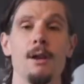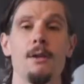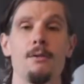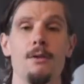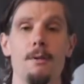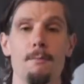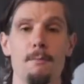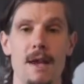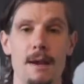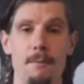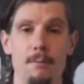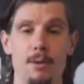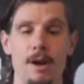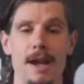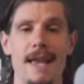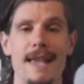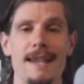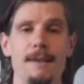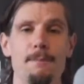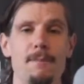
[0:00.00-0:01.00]
Remember,
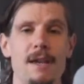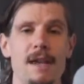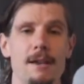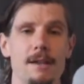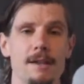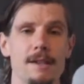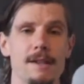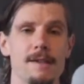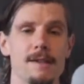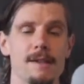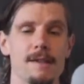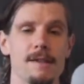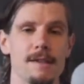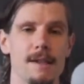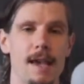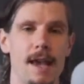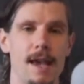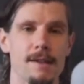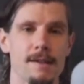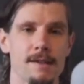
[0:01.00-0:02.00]
any penalties
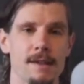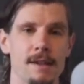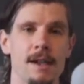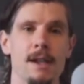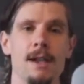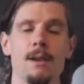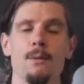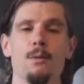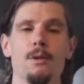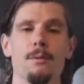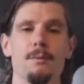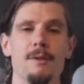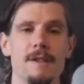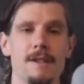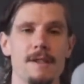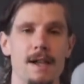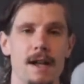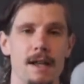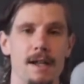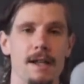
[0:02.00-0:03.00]
assessed will be
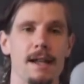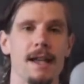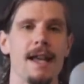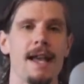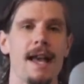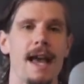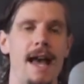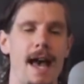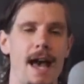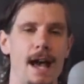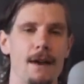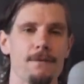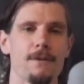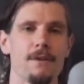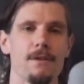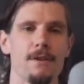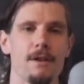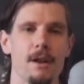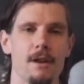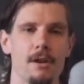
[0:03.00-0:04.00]
done
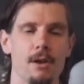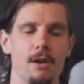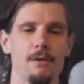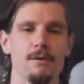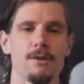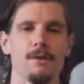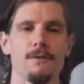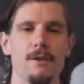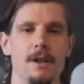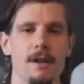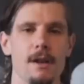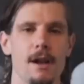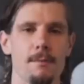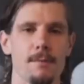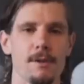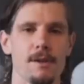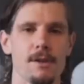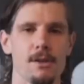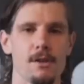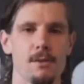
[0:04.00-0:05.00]
after the close of the
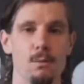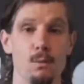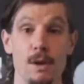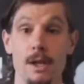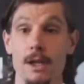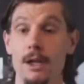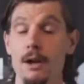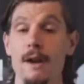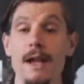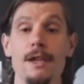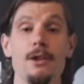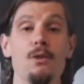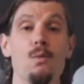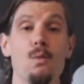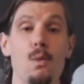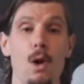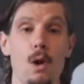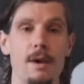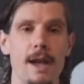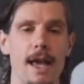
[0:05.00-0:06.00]
competition window, and you
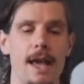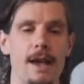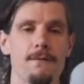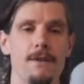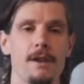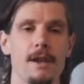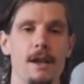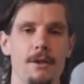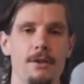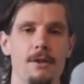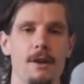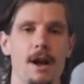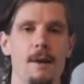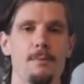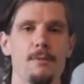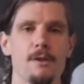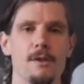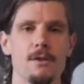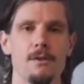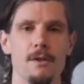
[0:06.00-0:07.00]
won't have another
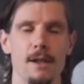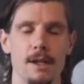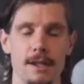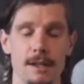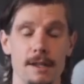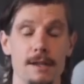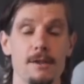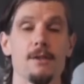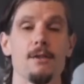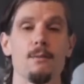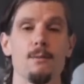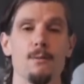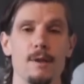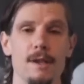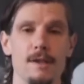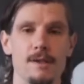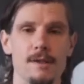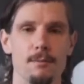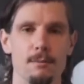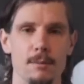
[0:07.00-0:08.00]
opportunity to
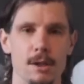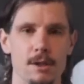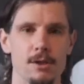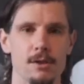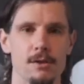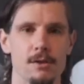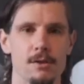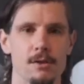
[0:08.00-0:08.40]
resubmit your